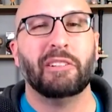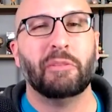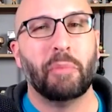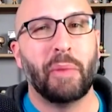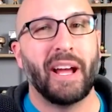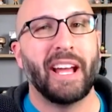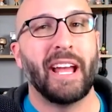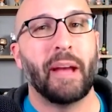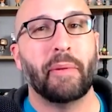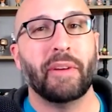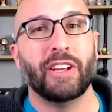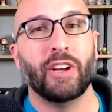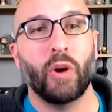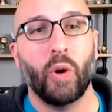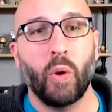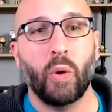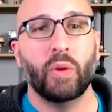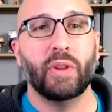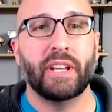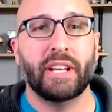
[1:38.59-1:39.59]
Miami
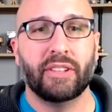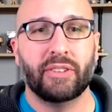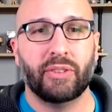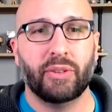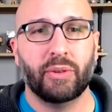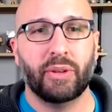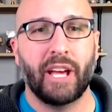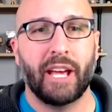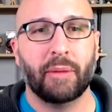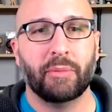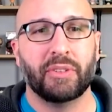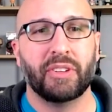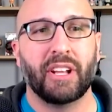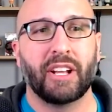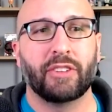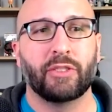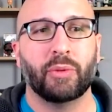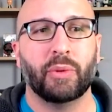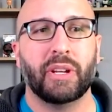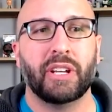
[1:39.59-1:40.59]
only has two games
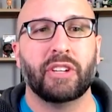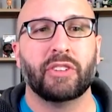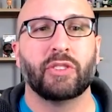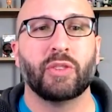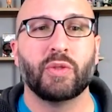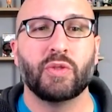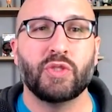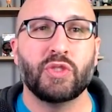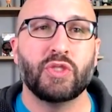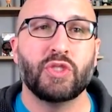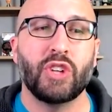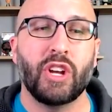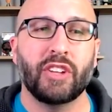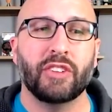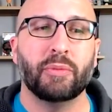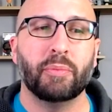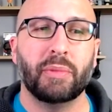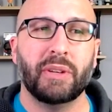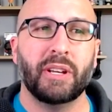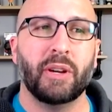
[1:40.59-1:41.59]
next week, so
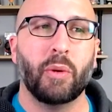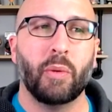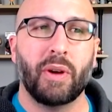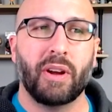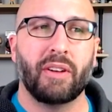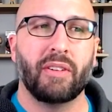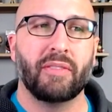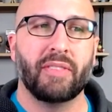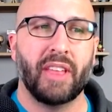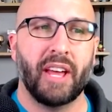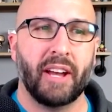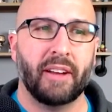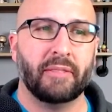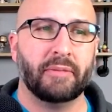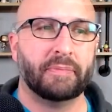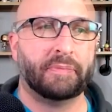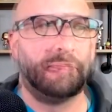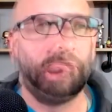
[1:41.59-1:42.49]
just be aware of that.